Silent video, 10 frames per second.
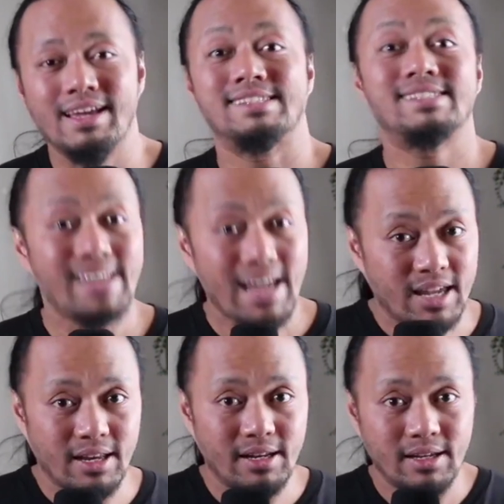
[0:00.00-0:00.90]

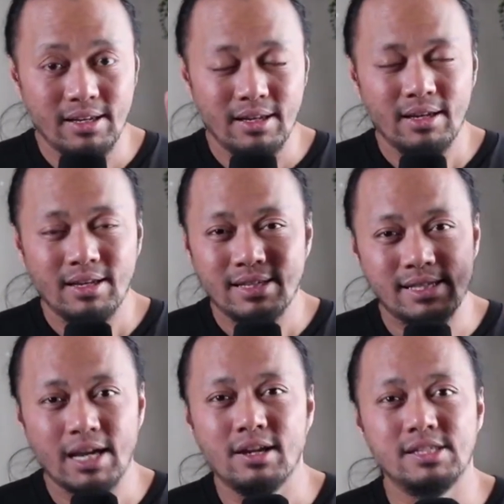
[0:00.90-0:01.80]
Second
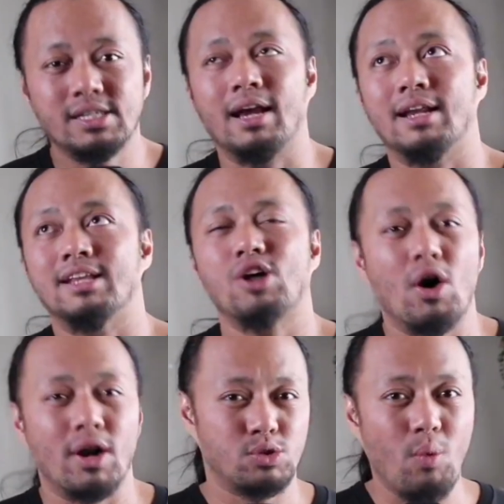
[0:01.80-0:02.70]
sign that is
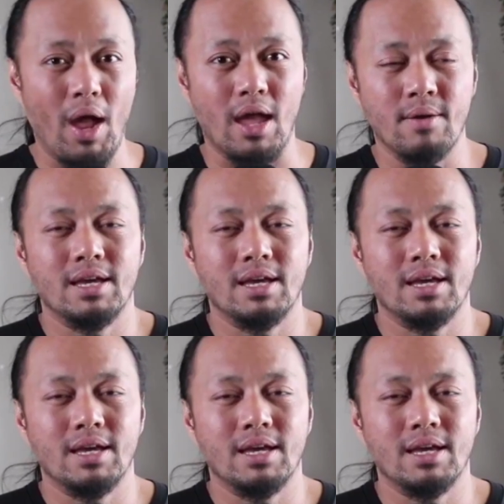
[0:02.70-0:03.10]
on its way